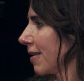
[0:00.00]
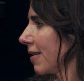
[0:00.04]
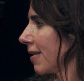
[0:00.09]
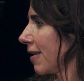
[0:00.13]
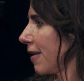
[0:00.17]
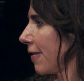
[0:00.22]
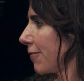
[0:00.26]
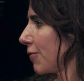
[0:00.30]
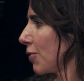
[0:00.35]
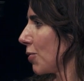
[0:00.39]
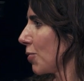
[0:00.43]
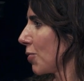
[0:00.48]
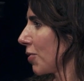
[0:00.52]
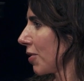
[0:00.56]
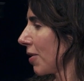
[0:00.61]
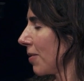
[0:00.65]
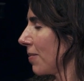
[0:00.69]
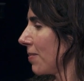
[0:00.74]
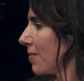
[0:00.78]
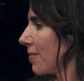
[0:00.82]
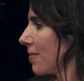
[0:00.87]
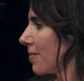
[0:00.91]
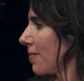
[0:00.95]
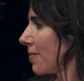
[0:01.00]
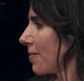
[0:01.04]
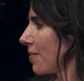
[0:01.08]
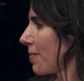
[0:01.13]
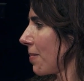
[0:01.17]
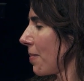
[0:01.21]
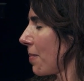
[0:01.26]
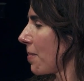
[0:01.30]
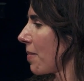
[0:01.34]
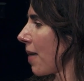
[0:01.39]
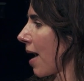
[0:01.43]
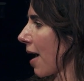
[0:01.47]
if you can
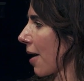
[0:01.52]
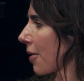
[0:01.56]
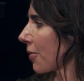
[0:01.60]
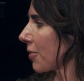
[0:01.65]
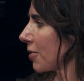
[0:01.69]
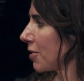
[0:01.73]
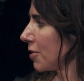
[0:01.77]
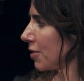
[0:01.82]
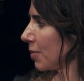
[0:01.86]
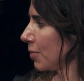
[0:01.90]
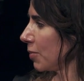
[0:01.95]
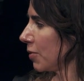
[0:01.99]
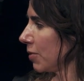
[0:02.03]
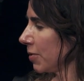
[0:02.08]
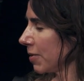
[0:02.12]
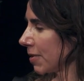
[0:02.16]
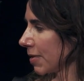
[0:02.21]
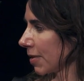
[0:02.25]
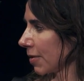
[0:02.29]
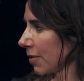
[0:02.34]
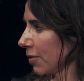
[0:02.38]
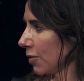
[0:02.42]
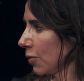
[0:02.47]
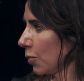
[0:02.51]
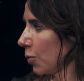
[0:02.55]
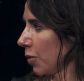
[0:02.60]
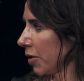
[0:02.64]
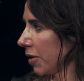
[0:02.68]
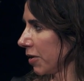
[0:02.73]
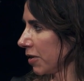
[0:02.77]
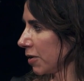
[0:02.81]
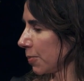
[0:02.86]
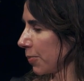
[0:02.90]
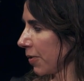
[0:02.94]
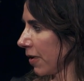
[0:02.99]
marry the music and the
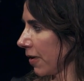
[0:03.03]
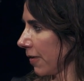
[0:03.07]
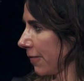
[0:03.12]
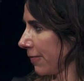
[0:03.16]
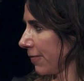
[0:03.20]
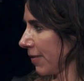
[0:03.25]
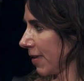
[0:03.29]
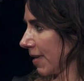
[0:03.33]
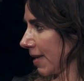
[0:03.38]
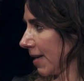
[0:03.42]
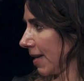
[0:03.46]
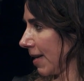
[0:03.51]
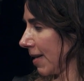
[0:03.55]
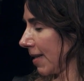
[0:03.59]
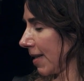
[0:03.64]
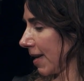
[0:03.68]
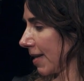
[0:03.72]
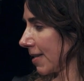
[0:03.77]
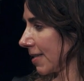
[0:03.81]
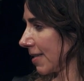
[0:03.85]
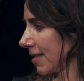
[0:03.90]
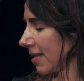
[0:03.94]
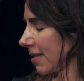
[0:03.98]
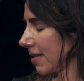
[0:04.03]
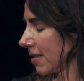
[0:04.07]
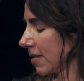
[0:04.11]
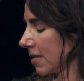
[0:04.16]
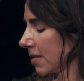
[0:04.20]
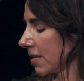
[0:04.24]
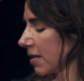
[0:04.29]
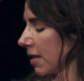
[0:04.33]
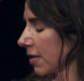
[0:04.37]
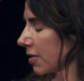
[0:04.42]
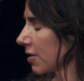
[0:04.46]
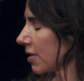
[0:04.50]
words perfectly, that's
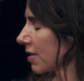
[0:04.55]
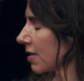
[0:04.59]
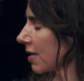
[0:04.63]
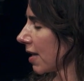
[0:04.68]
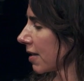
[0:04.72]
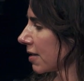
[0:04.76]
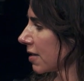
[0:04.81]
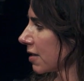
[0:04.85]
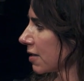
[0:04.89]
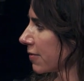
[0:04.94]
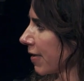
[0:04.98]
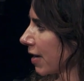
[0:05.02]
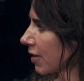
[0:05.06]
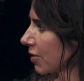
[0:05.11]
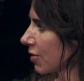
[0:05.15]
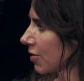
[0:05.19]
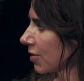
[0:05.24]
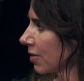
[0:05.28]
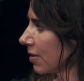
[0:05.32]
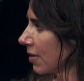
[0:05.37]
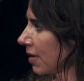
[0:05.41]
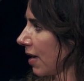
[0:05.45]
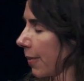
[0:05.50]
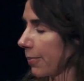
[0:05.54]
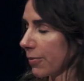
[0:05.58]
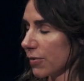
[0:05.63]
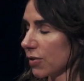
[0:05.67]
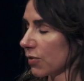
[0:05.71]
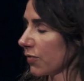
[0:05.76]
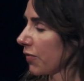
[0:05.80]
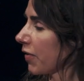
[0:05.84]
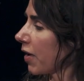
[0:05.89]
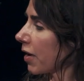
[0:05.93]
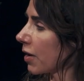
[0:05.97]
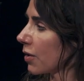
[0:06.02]
such a satisfaction. It happens
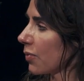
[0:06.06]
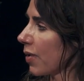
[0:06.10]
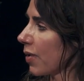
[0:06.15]
very